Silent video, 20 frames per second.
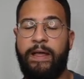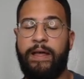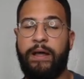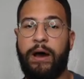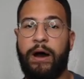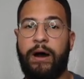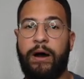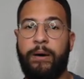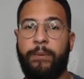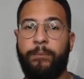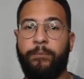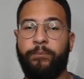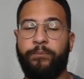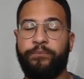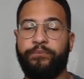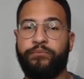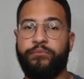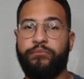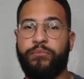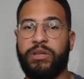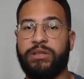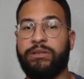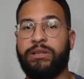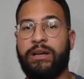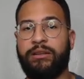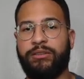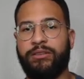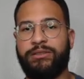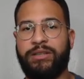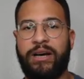But
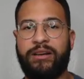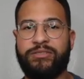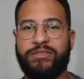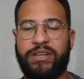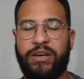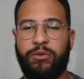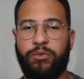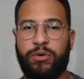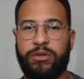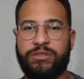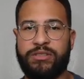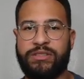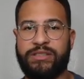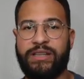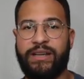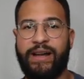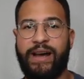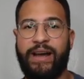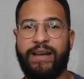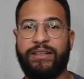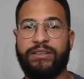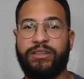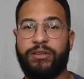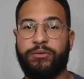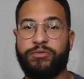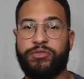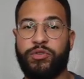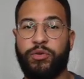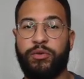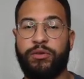now the downside was that I ended
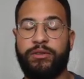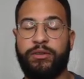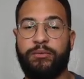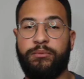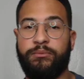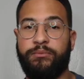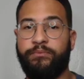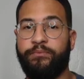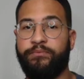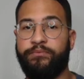up showing them